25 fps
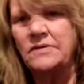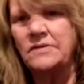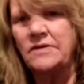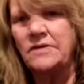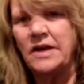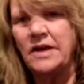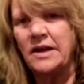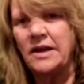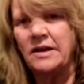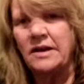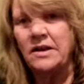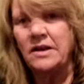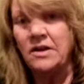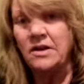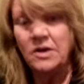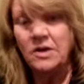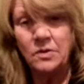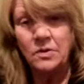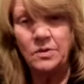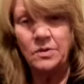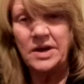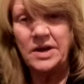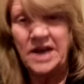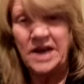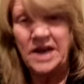done.
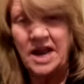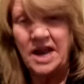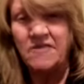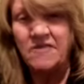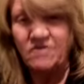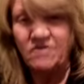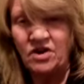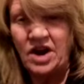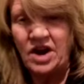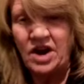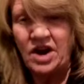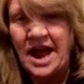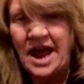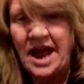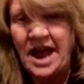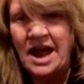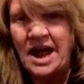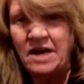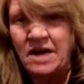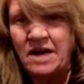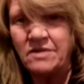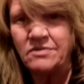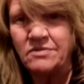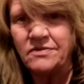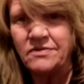We never
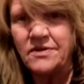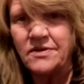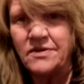have.